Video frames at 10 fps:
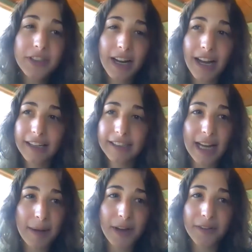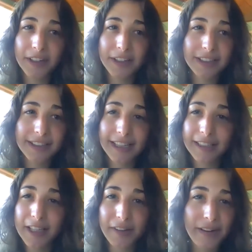that I could snap my fingers and
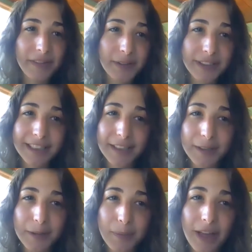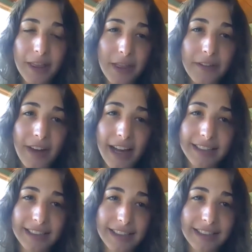solve everyone's issues, but the fact
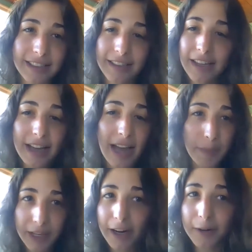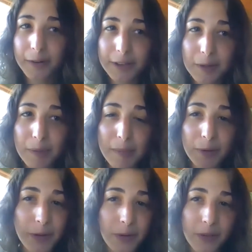is that Emily and I are only two
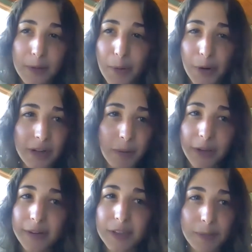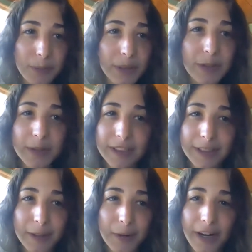people. The board, we only have so many resources to
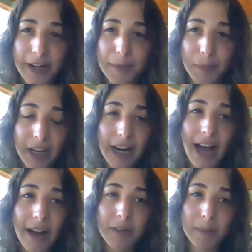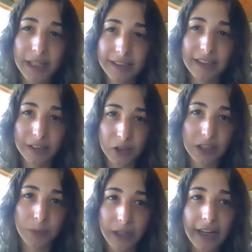go around, and we're going to have to make
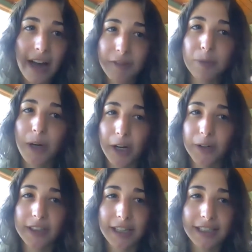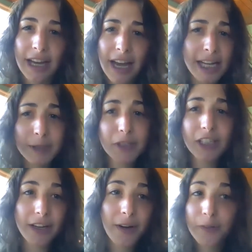decisions. We're going to have to prioritize,
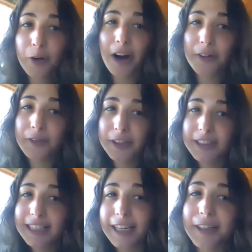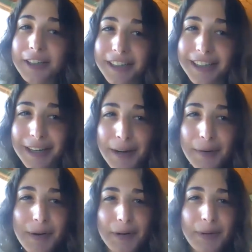especially for our first year. Yeah.
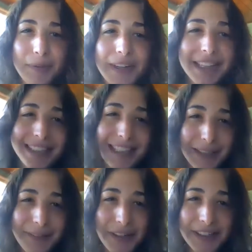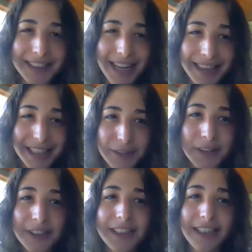What do we really need to focus on this
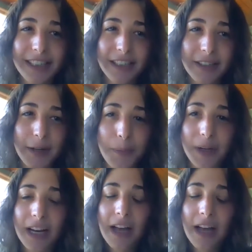first year, you know? But